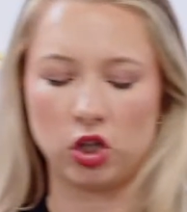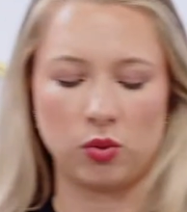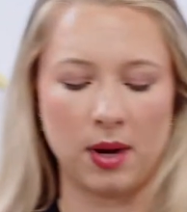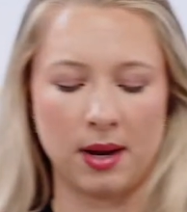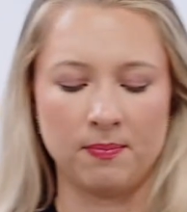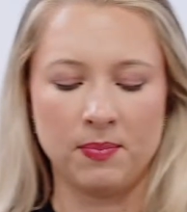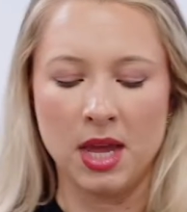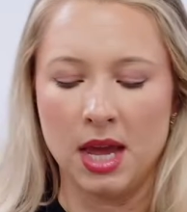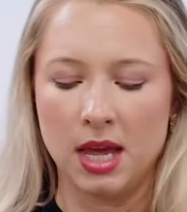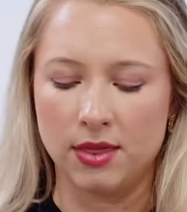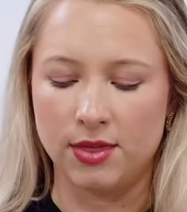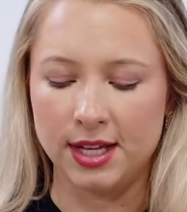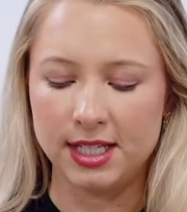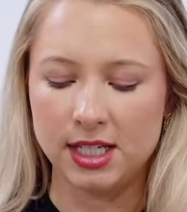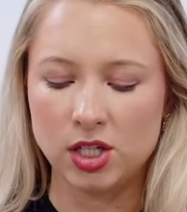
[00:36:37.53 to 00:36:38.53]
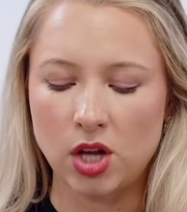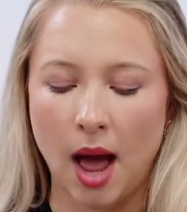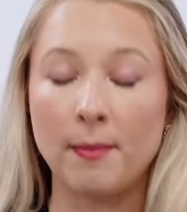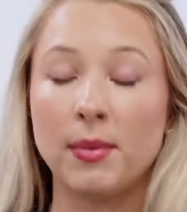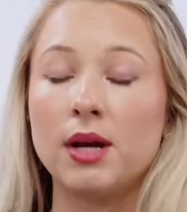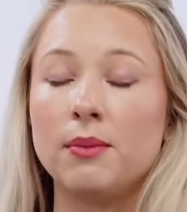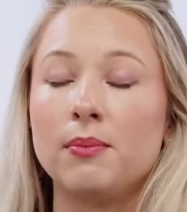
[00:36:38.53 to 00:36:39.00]
one.
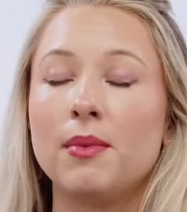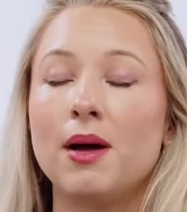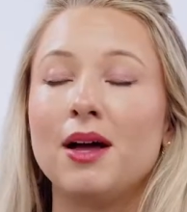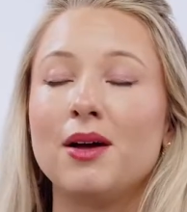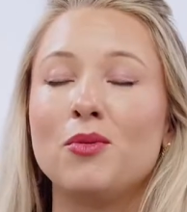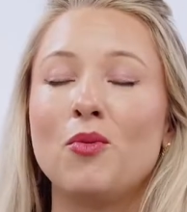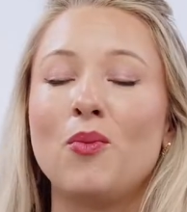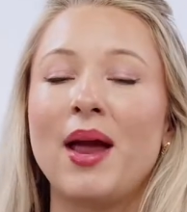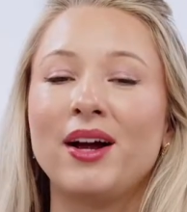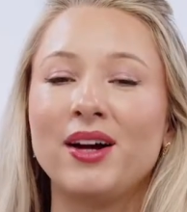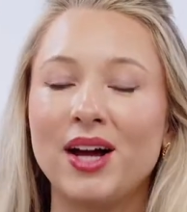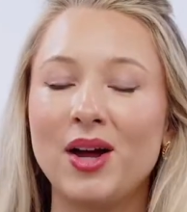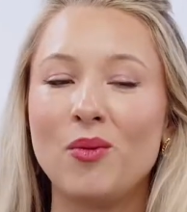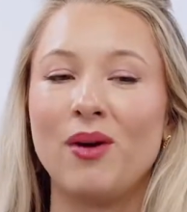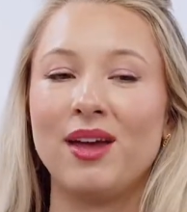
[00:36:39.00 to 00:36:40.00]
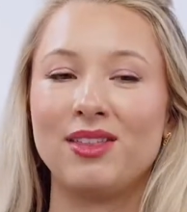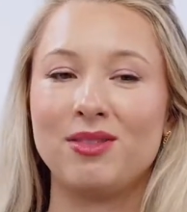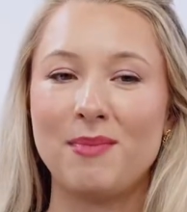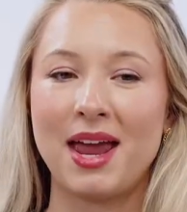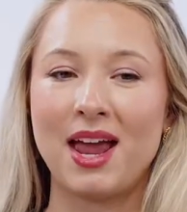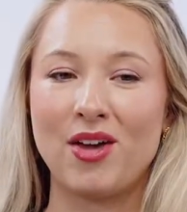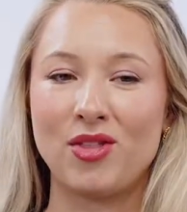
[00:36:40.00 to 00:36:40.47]
I'm going to wear it with
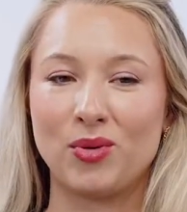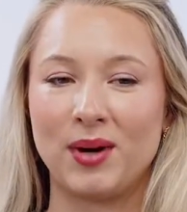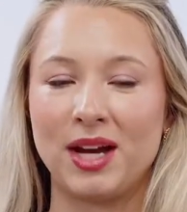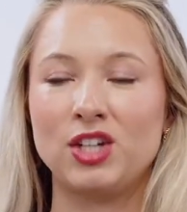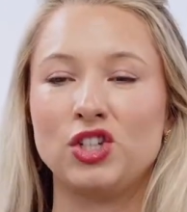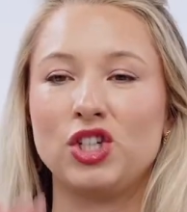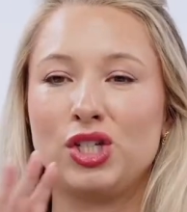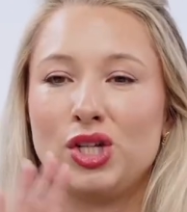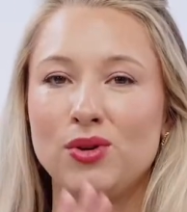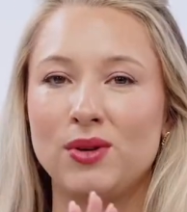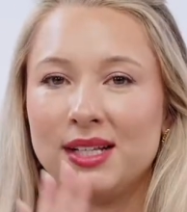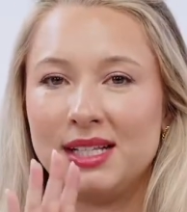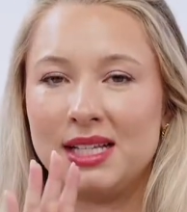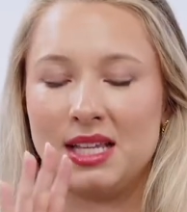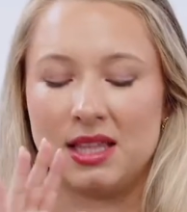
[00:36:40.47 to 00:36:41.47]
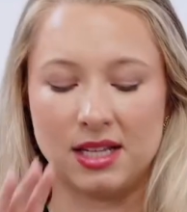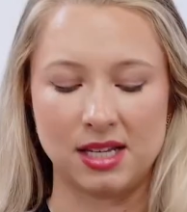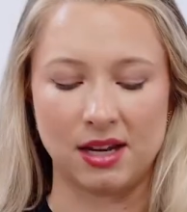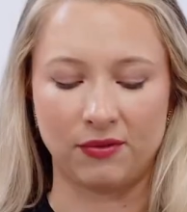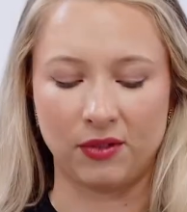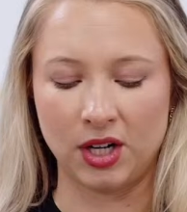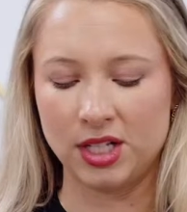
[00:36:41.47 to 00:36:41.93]
my other ring just so you can see the
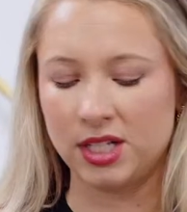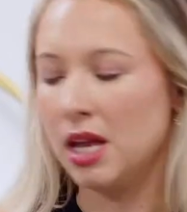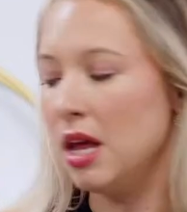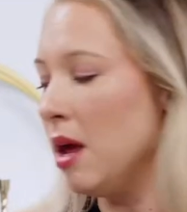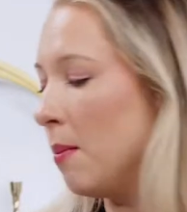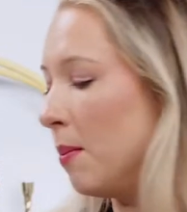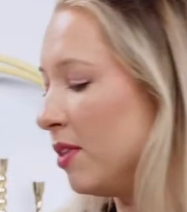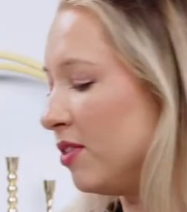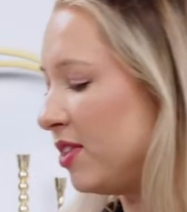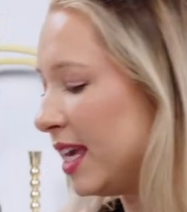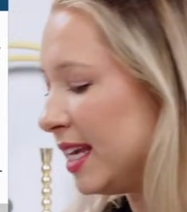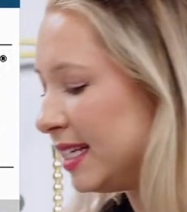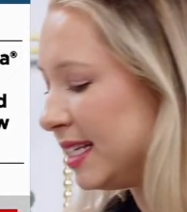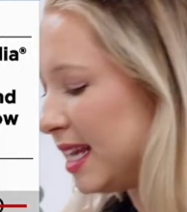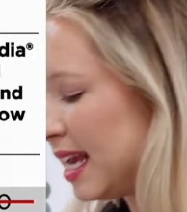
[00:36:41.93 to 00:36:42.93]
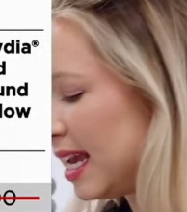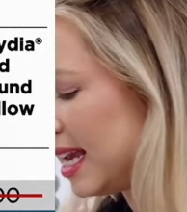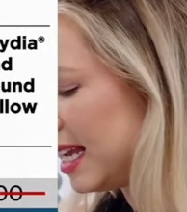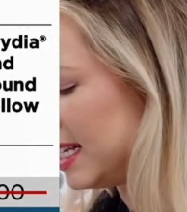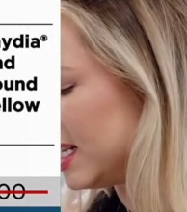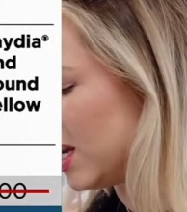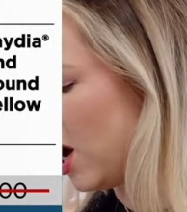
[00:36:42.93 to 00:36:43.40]
difference. But this
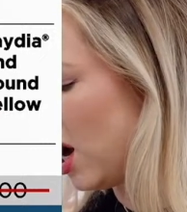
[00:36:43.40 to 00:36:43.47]
is